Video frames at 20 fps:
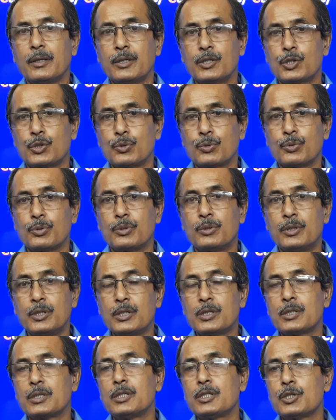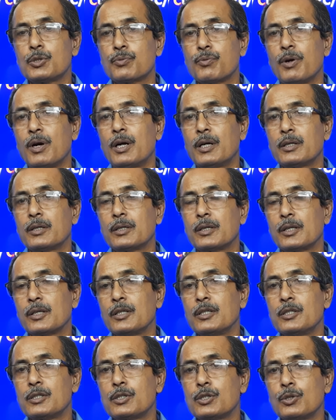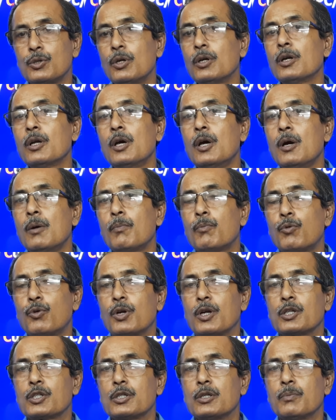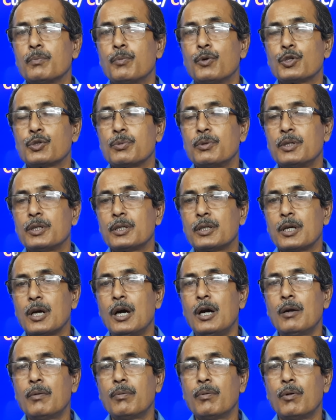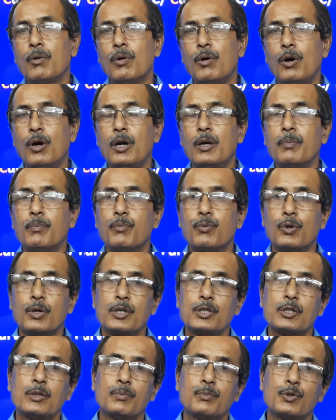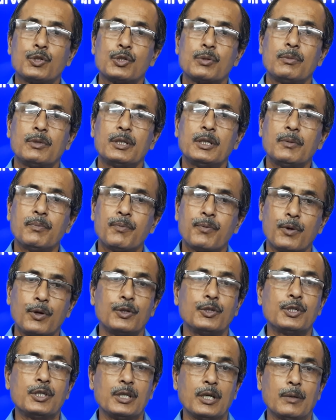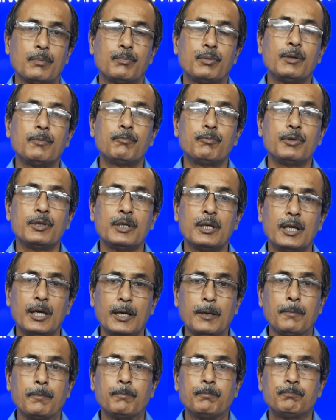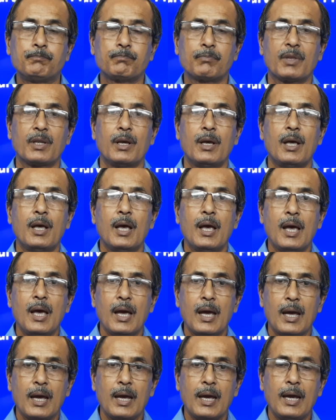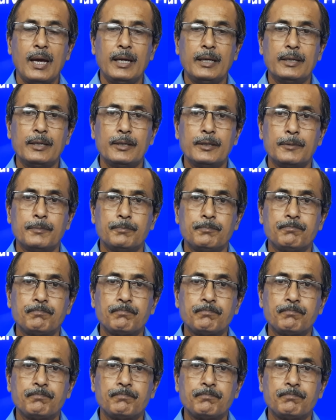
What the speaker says: resource. This is what is your production possibility curve or production possibility frontier, PPA. And